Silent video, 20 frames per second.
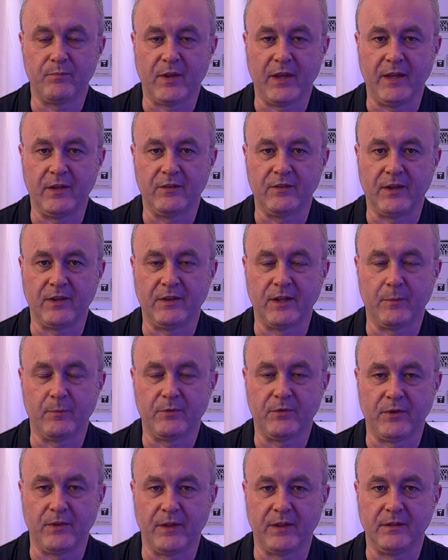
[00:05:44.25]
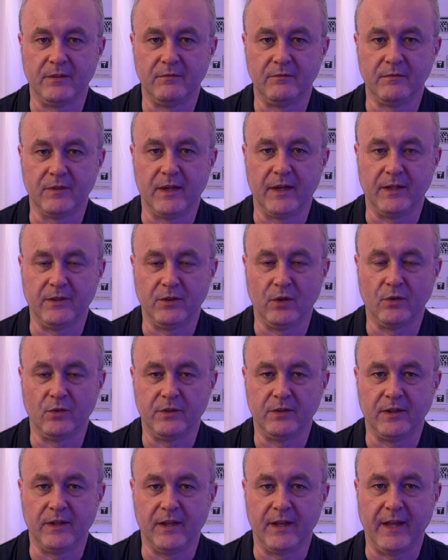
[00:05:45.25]
heat synced up so they uh,
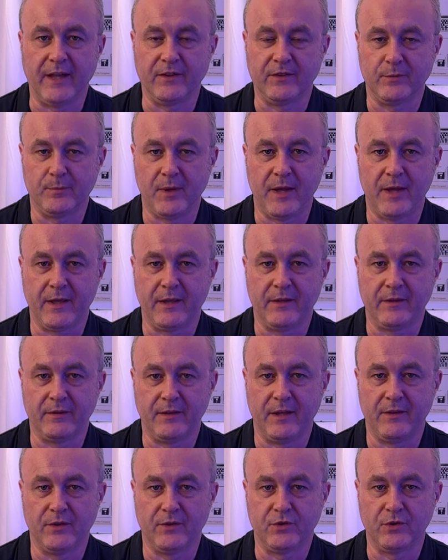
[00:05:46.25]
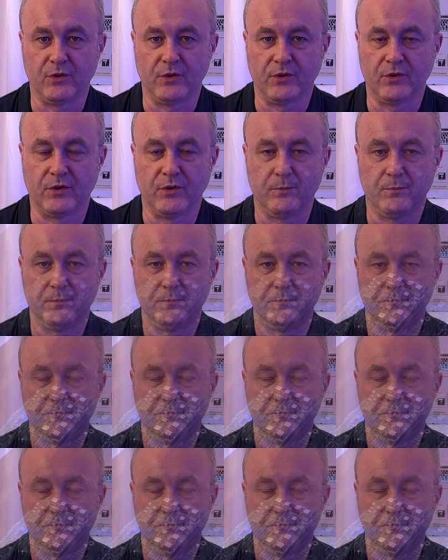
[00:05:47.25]
don't uh, expire in the short term.